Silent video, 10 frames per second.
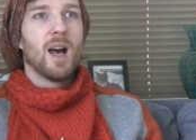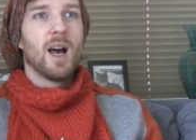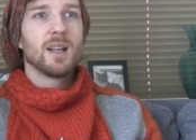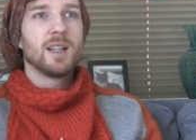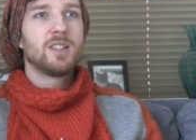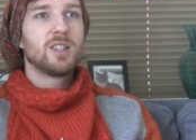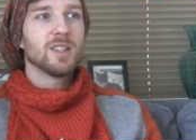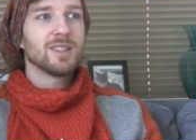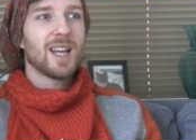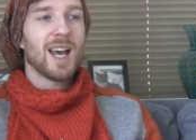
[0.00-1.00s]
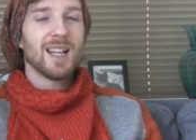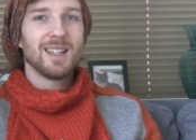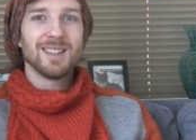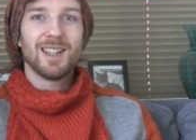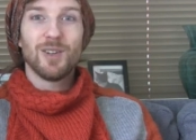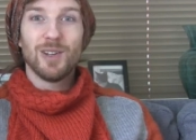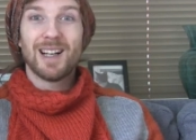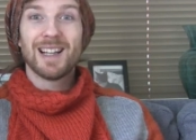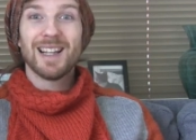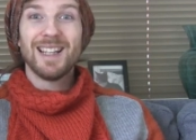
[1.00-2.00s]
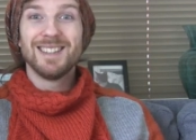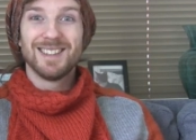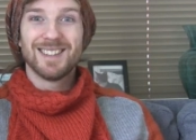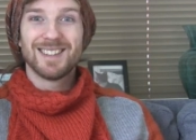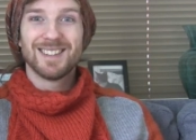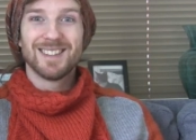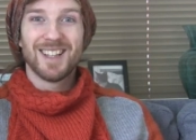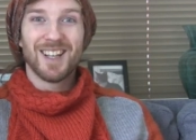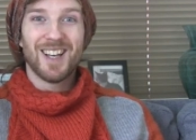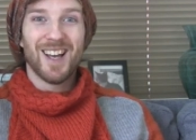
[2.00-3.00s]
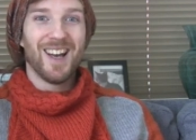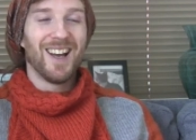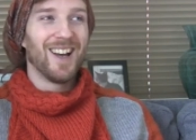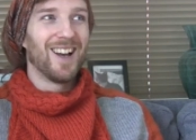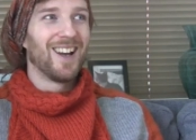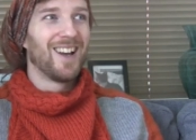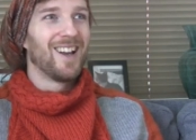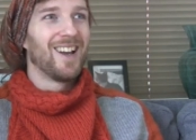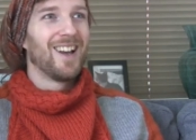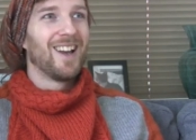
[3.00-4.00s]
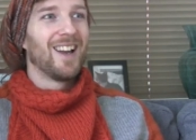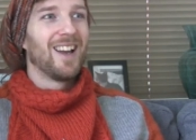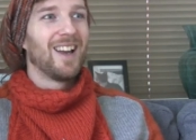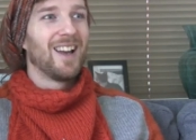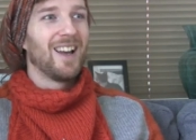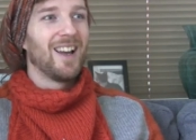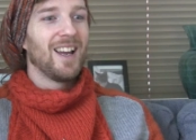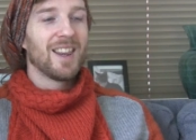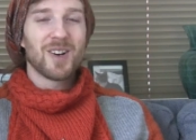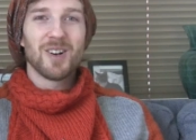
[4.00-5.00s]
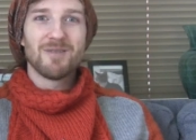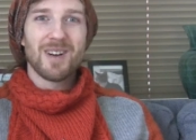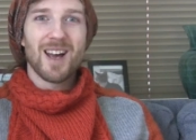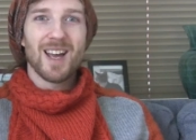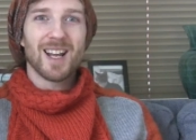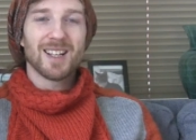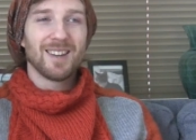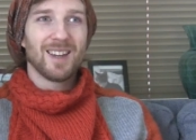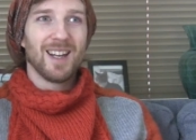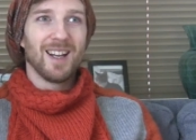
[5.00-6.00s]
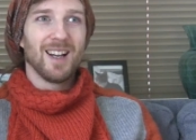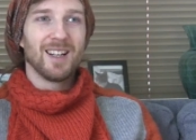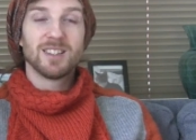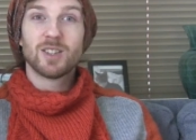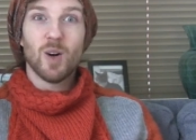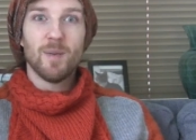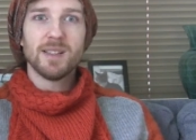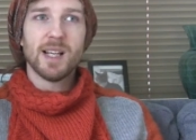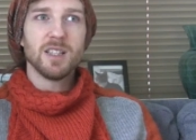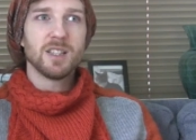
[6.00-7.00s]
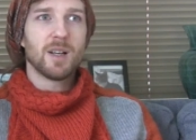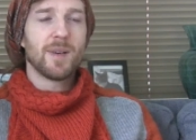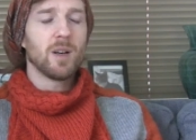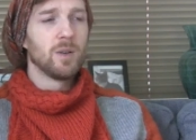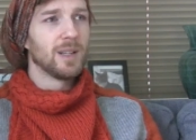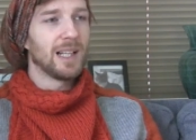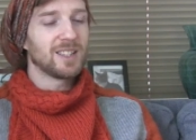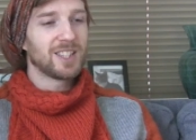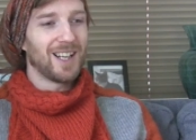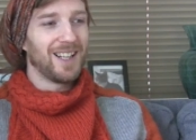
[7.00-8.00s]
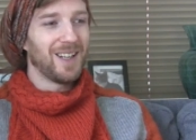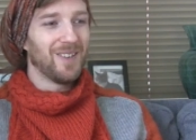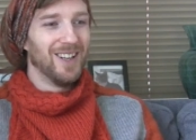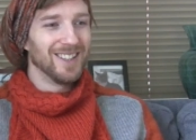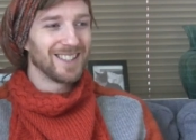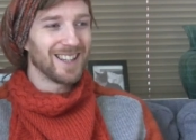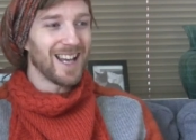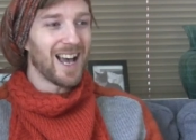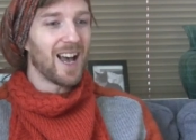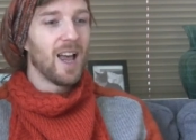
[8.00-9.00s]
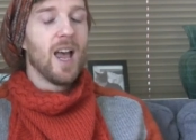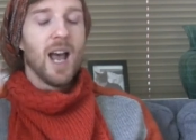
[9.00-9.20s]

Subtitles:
And I just had this little glint occur in the corner of my eye kind of thing, and it just caught my attention. I went, oh, that's shiny, what's that?